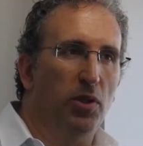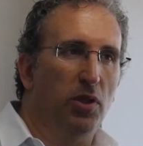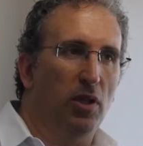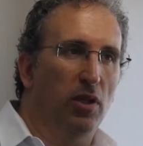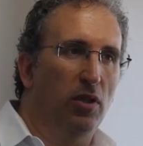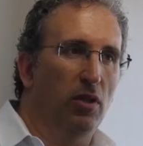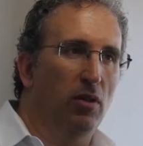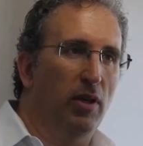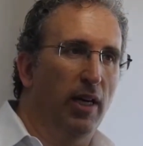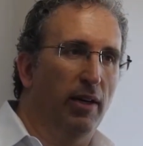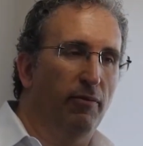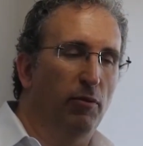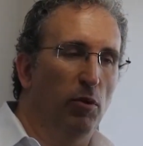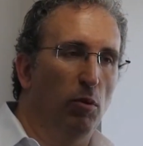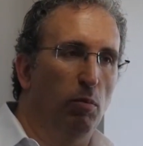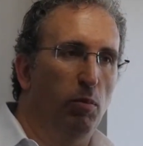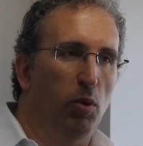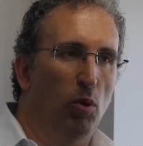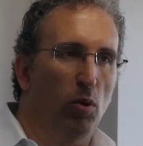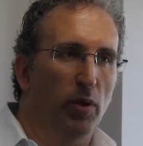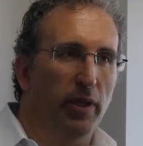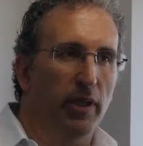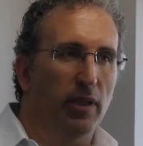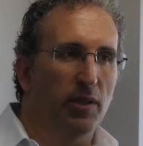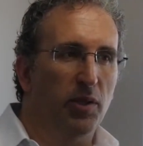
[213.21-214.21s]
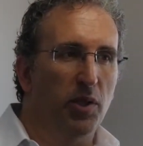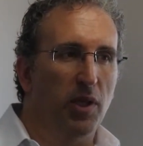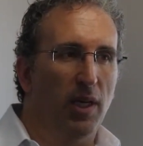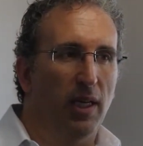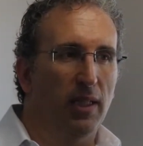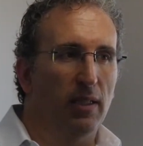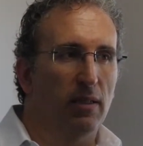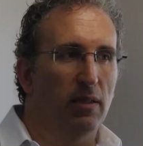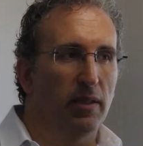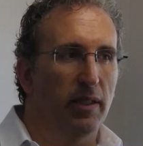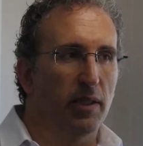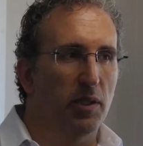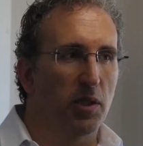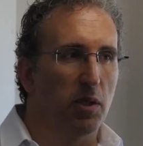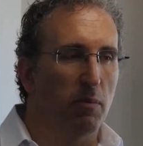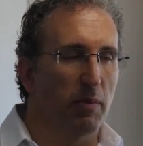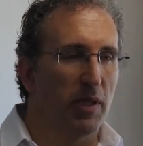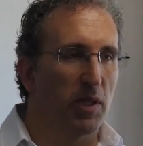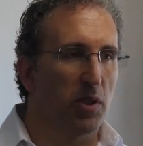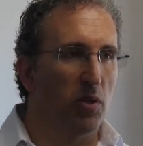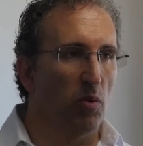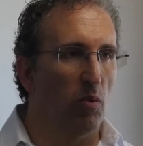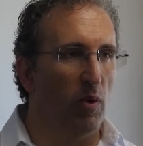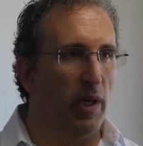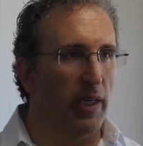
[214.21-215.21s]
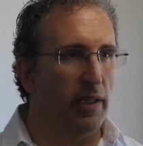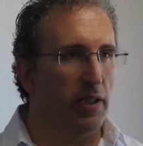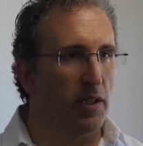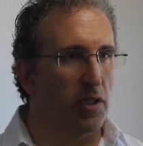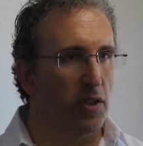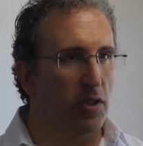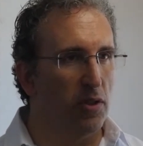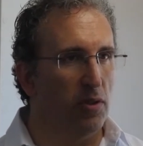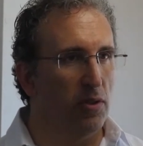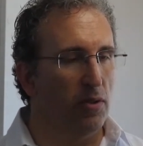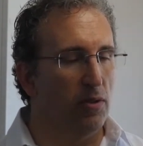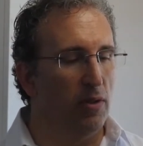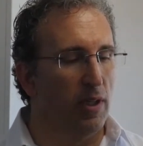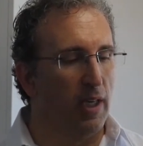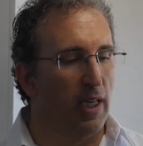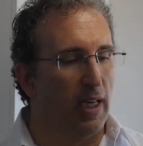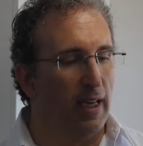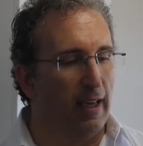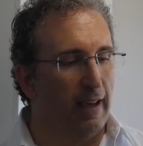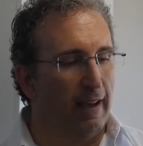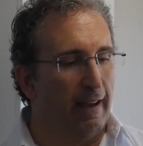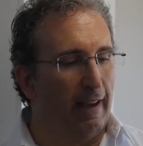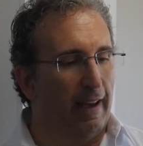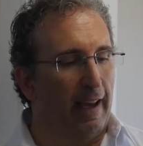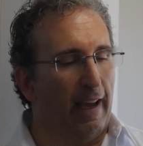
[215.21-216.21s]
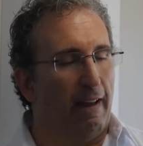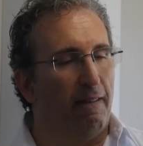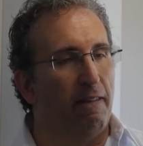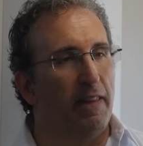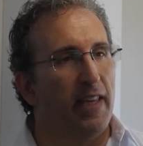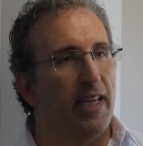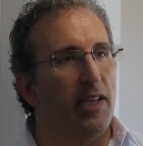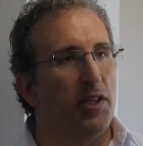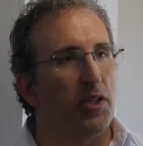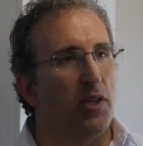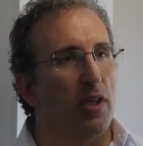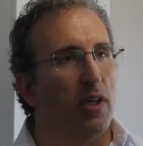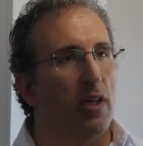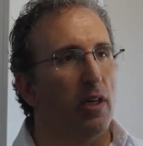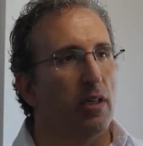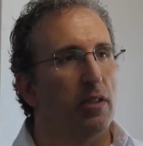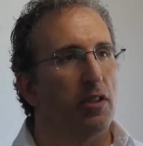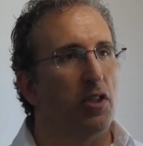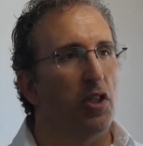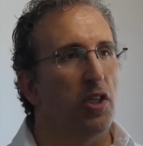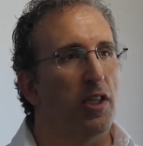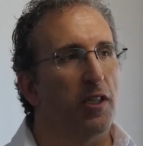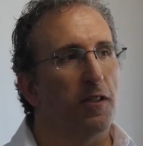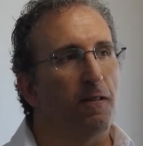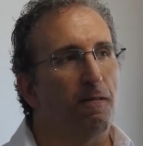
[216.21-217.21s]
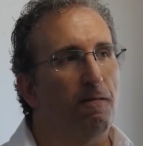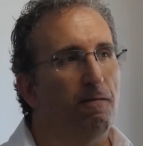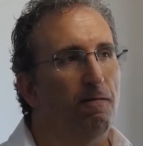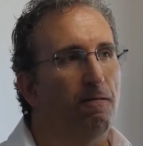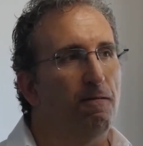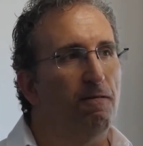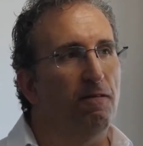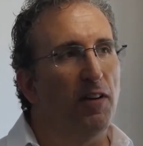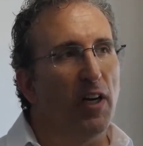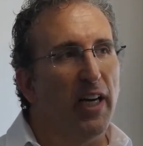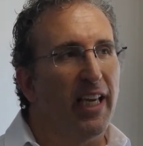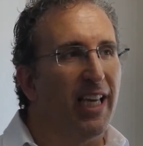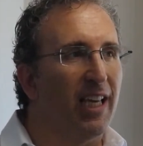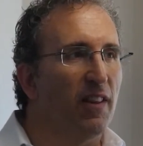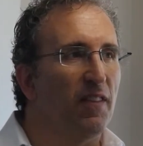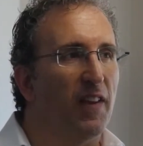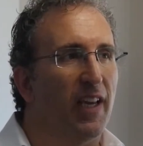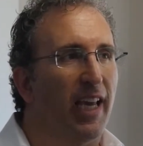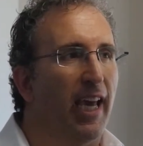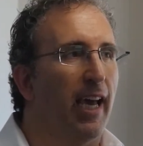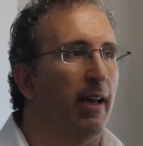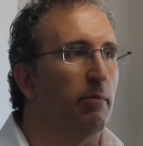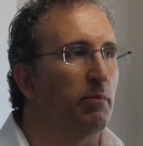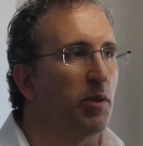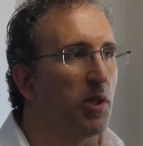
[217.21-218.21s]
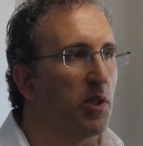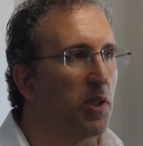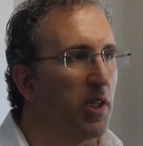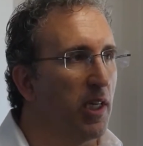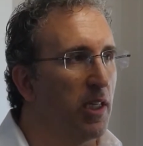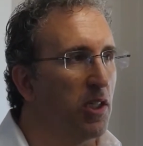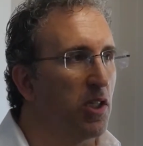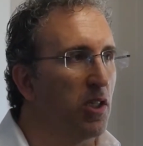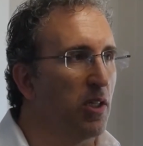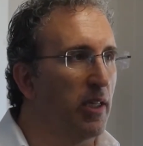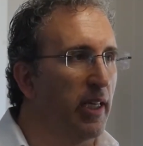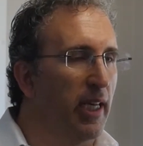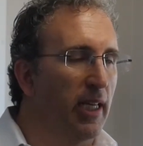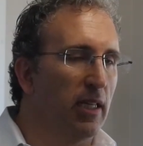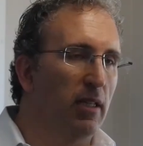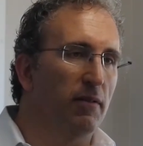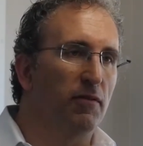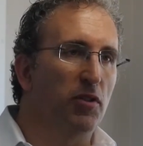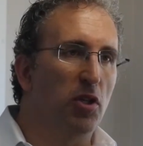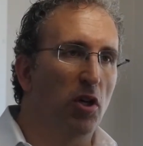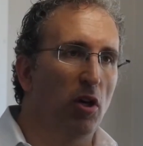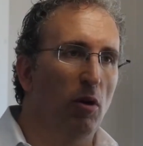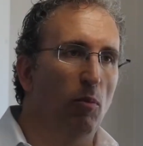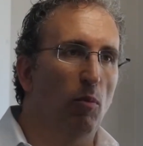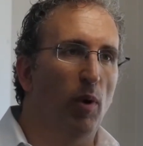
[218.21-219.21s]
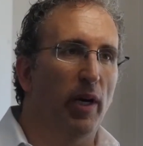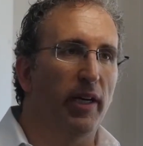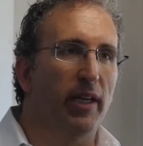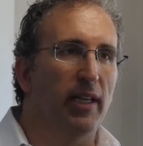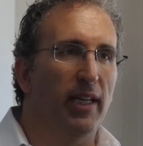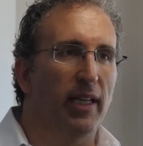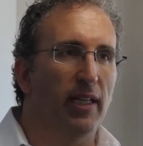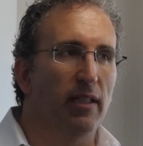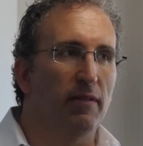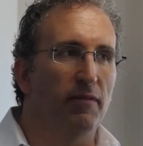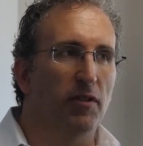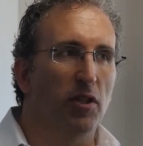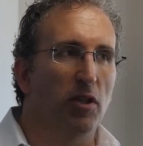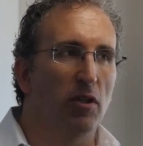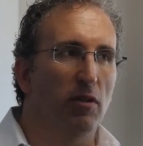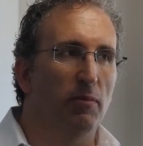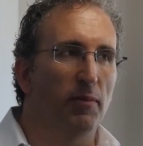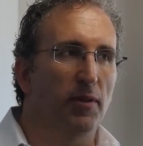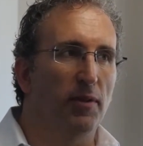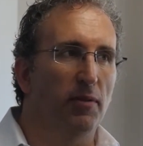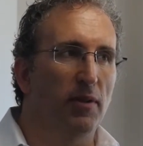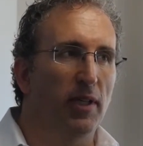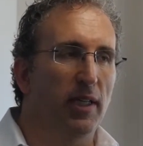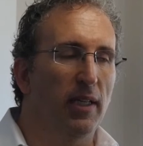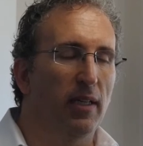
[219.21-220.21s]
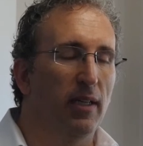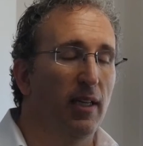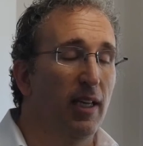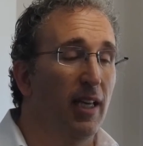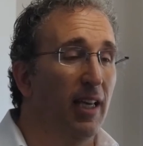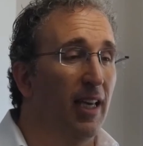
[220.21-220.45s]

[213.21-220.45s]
So you have a reporting cycle in semester 1 and 2, and these are just filling in the gaps essentially, end of term 1 and end of term 3.